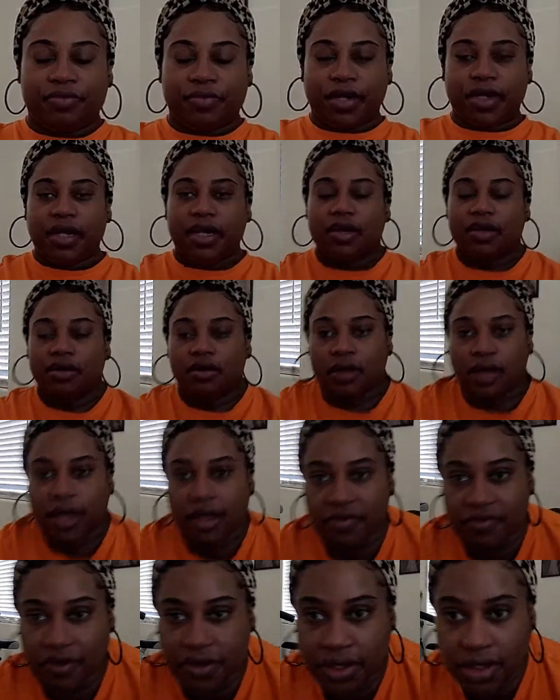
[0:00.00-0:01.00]
right now I don't
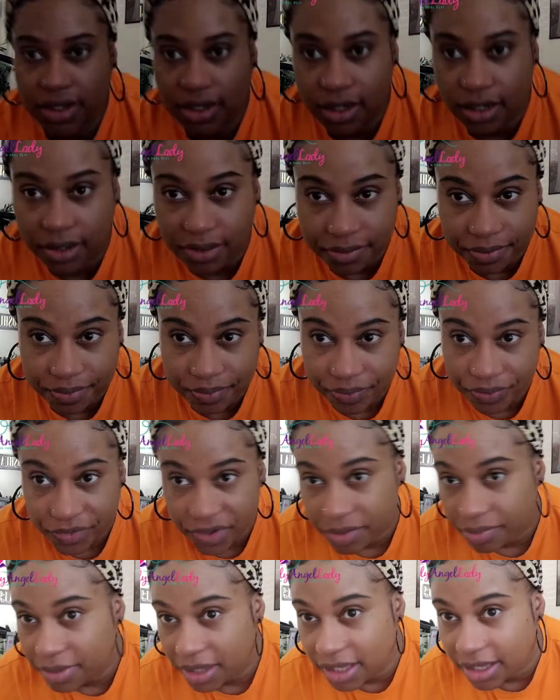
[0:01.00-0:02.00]
have on um,
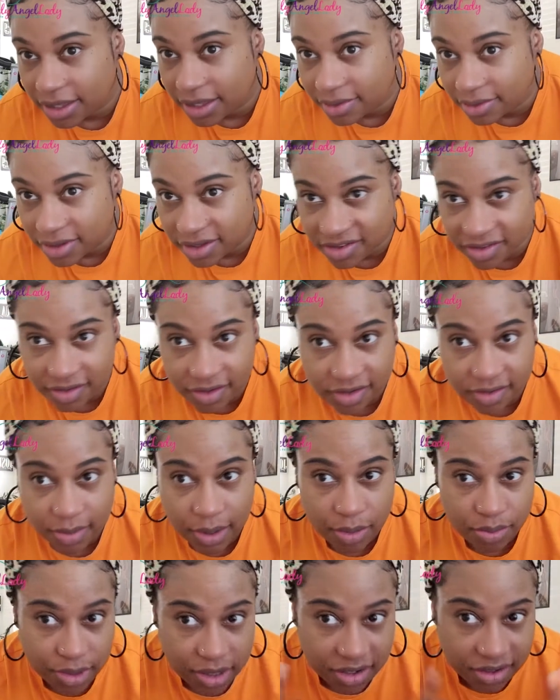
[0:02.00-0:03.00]
makeup. This is just
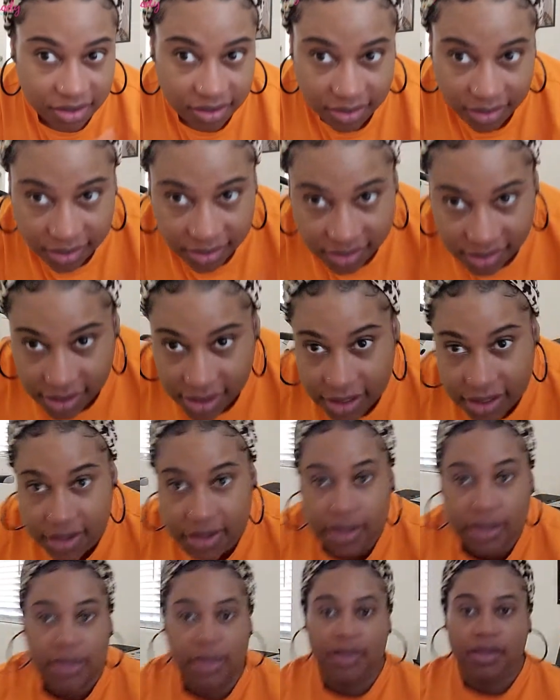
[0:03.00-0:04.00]
my bare
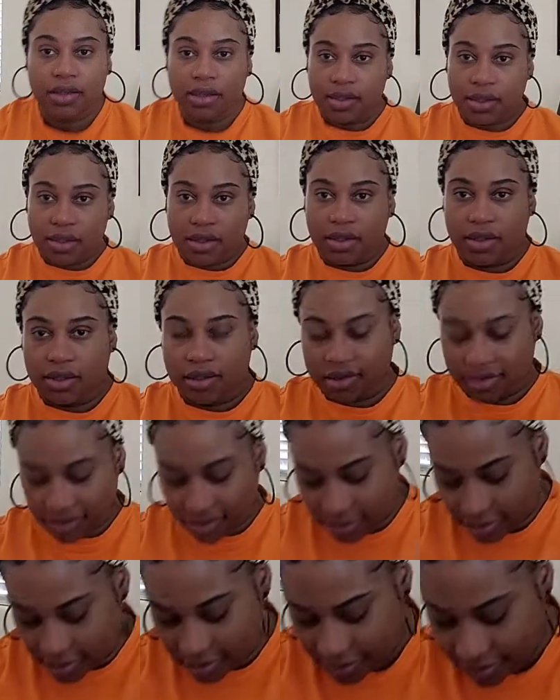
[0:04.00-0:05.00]
skin.
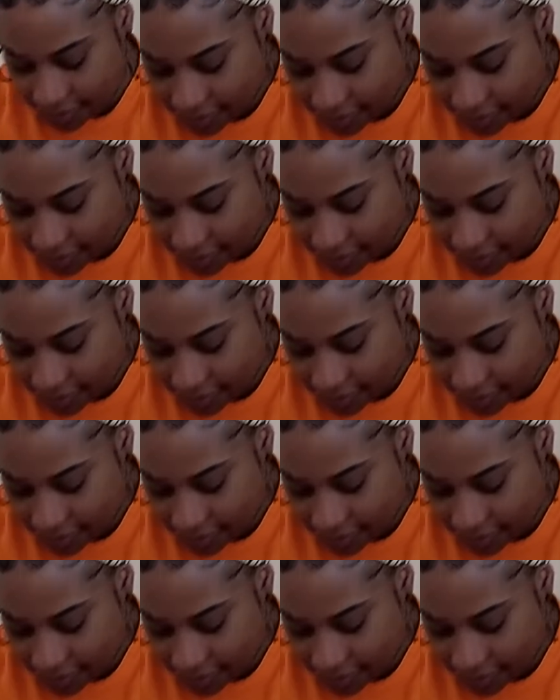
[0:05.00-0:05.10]
So,